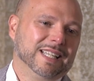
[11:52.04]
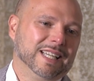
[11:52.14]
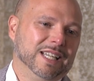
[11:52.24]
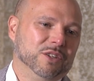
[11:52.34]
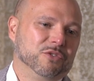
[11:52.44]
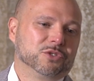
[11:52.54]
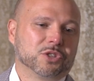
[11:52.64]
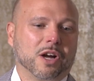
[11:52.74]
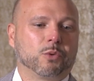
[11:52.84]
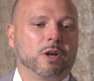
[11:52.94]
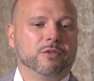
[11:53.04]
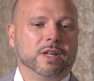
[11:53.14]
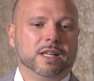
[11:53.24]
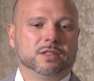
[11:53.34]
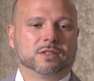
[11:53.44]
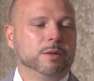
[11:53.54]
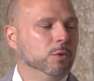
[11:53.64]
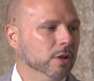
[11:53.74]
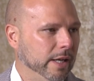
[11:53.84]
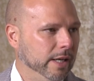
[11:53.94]
Shockwave is
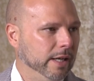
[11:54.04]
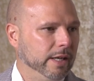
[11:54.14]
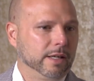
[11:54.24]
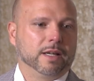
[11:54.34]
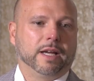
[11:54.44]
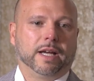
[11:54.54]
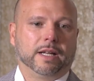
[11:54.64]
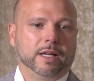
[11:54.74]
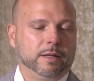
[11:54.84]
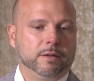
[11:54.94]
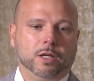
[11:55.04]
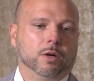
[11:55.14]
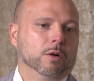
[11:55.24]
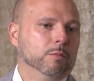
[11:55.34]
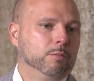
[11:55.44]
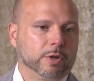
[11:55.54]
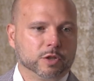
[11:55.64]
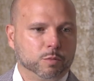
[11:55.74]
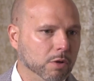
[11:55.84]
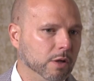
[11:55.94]
stimulating and it,
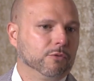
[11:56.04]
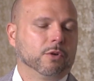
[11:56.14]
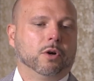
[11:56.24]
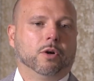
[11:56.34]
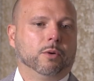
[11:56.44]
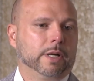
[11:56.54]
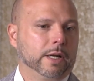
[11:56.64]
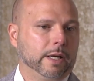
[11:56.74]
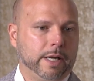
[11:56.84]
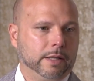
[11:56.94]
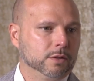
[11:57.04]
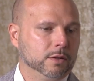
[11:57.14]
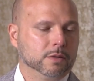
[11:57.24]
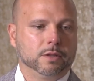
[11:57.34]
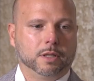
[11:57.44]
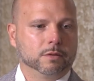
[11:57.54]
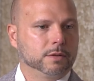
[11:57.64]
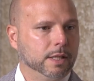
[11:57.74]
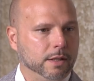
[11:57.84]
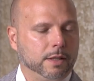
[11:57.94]
brings blood flow, it enhances,
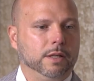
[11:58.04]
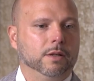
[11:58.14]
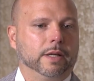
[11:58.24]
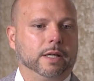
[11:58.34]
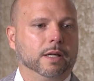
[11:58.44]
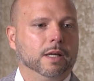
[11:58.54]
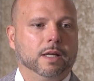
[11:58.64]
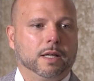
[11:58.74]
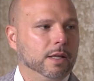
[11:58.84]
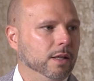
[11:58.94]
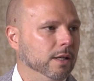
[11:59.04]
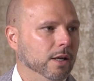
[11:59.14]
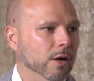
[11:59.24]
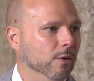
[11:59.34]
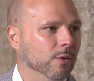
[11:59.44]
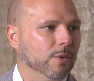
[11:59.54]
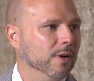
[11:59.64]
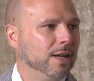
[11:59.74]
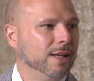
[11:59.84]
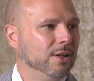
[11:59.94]
tendon healing,
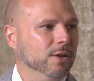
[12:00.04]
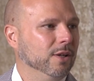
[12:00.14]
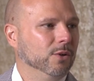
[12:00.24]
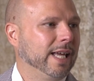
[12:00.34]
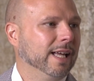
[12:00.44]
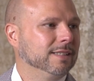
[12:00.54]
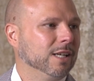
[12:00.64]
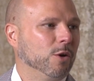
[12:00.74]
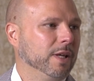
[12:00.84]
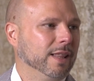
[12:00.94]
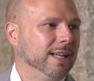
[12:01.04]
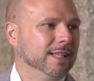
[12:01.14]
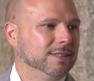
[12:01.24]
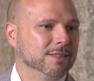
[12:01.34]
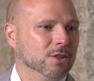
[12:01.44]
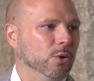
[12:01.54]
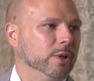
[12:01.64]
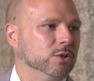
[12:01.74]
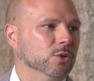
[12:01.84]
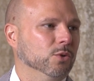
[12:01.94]
you can't tell me that it's
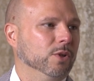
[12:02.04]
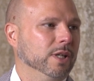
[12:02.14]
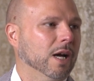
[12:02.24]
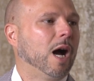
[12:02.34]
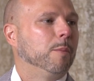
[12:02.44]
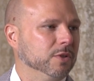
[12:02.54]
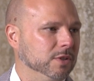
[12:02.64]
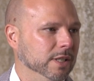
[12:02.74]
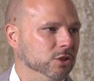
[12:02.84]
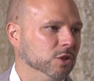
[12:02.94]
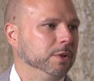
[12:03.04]
going to do the opposite just